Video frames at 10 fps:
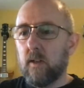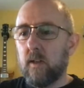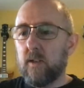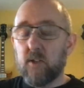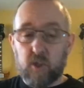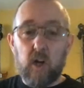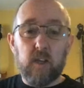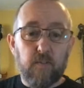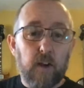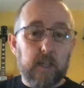a side
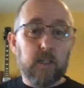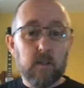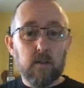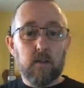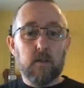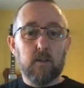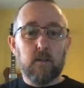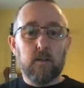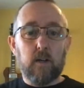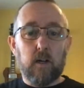effect
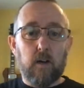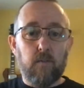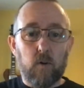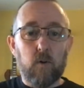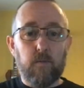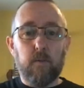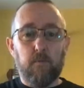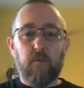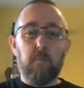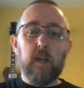
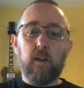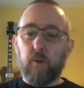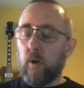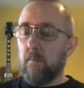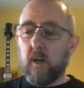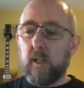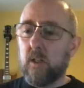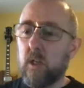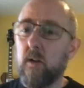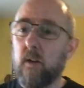for me throughout my
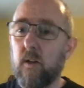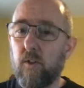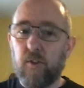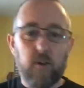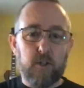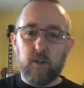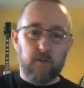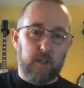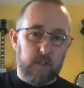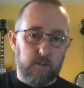entire 30
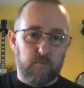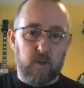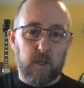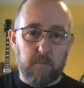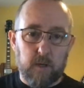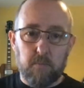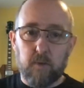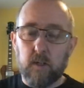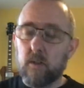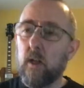odd years of riding mountain
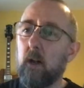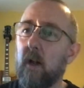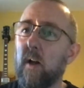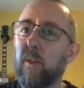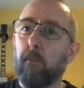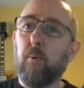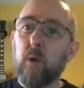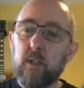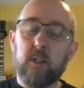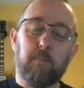bikes. The
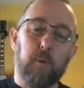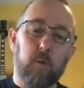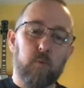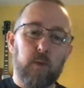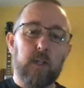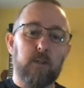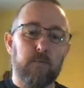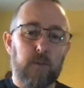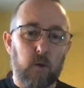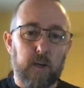principal reason
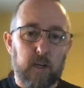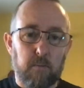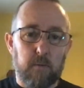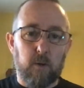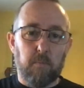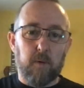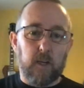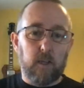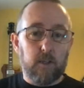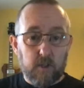for going out and mountain
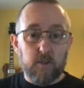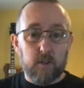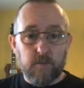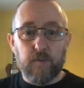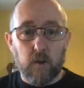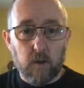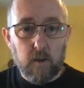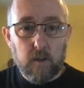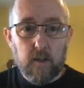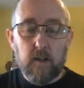biking is because it's fun.
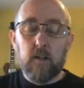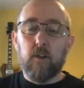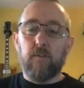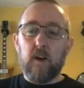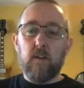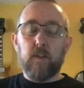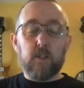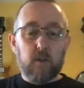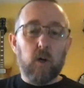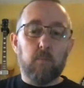The fact that
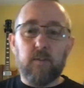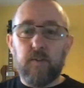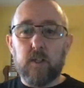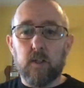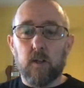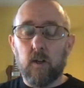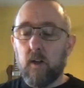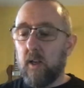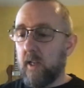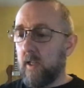it's got me fitter
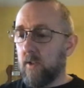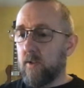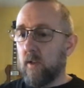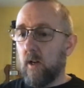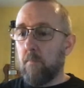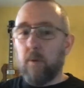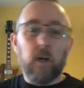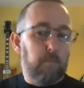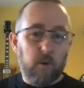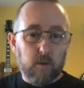is a
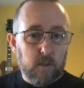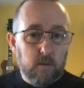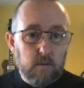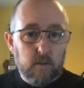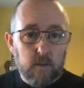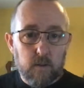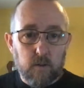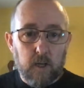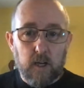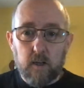byproduct.
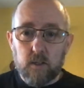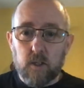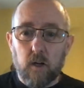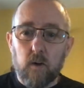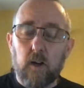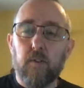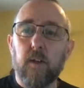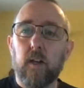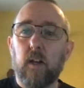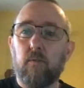Okay, so I
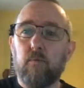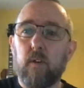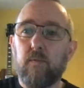think if